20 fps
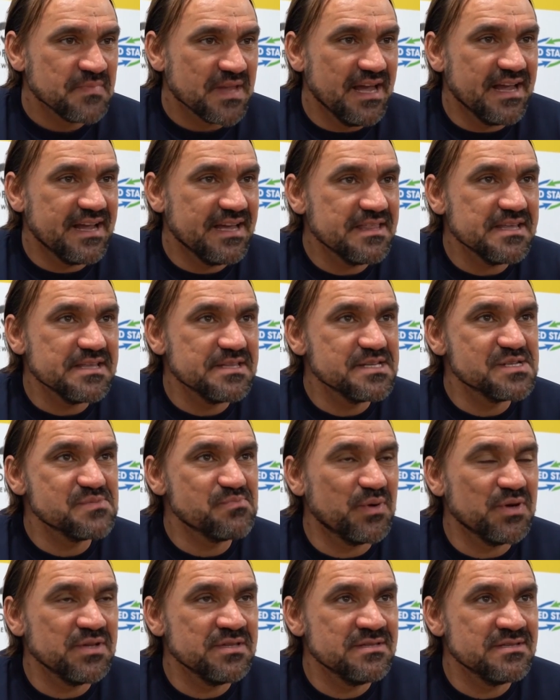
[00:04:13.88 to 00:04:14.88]
together
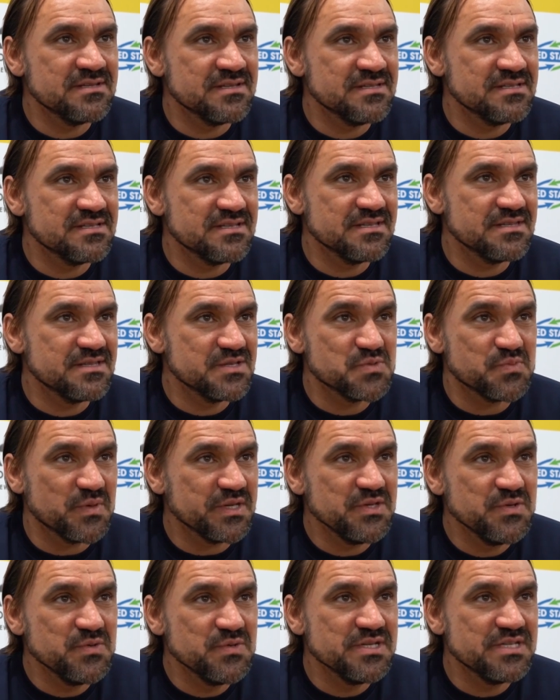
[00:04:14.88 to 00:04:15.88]
this bond and, and this
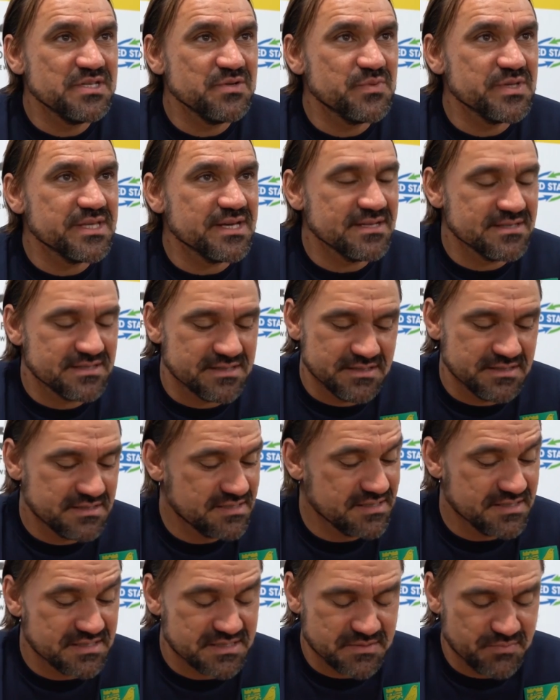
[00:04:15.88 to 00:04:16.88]
one unity community with us.
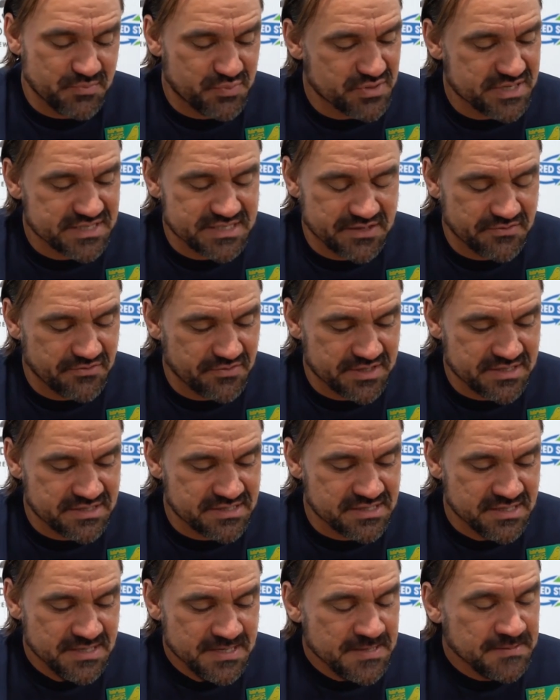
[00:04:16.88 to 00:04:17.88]
It's it's impressive
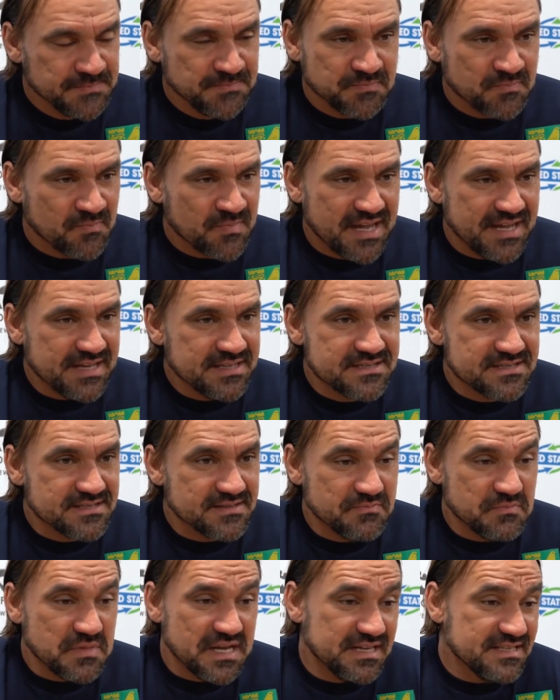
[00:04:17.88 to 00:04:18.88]
and and
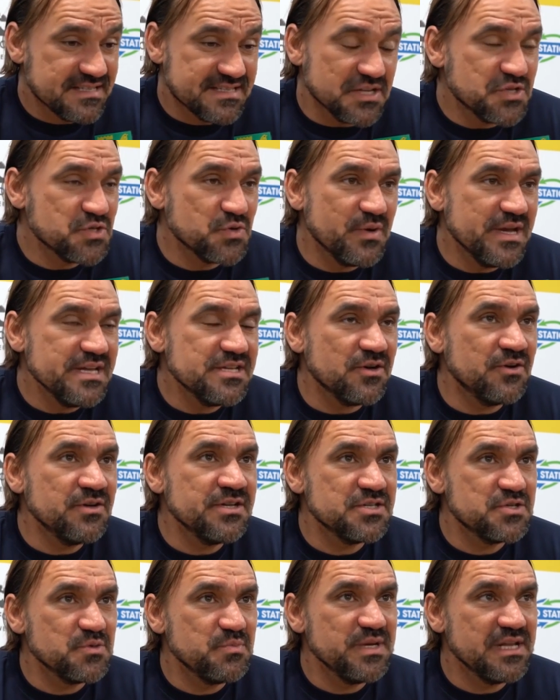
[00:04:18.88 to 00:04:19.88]
it's such a great
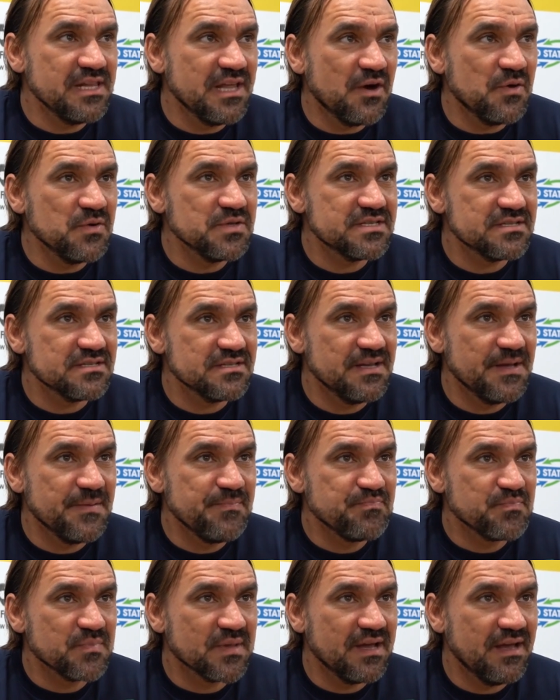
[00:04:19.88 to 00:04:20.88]
honor to be allowed,
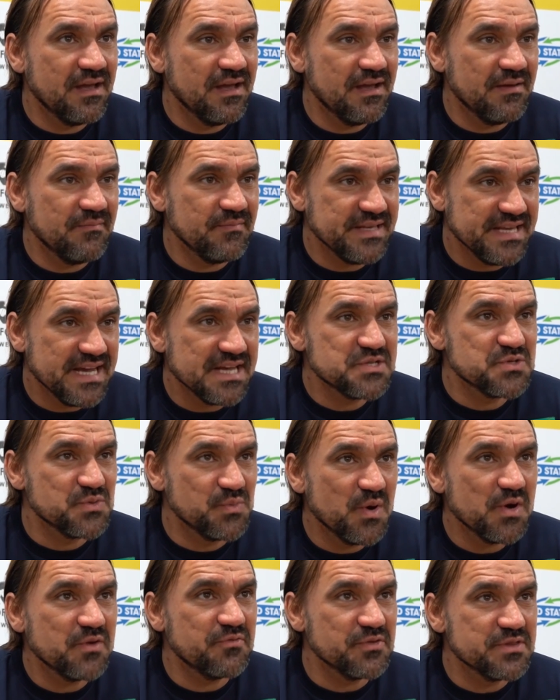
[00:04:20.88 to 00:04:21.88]
um, uh, yeah,
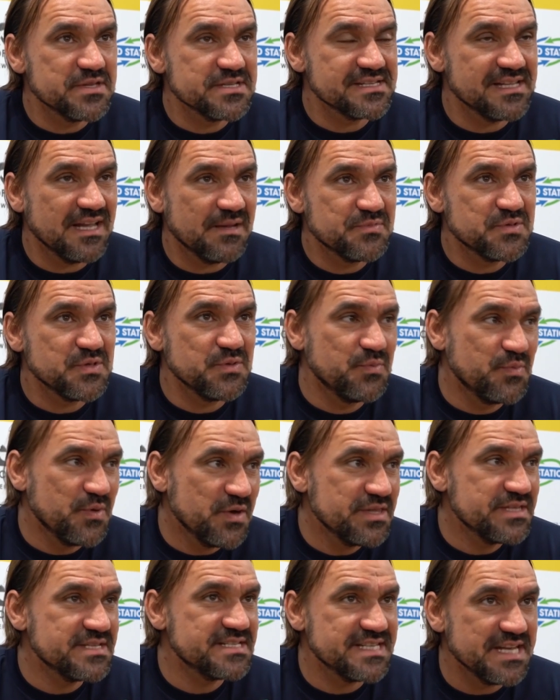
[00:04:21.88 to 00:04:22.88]
to work for this club, to
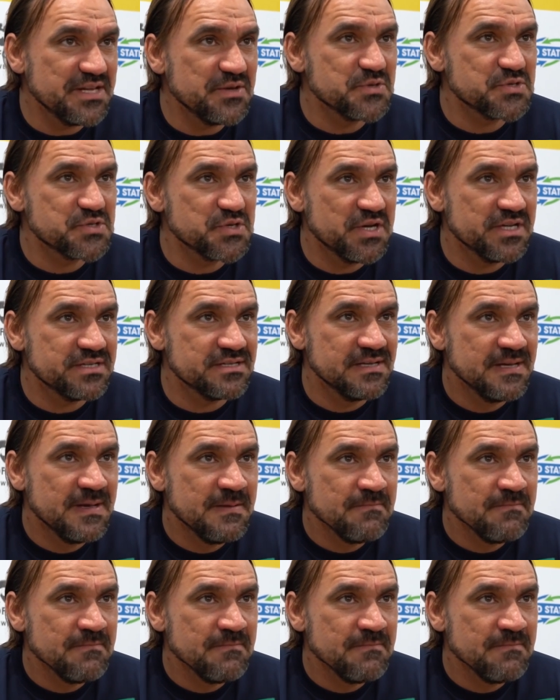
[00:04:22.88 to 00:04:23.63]
wear this yellow shirt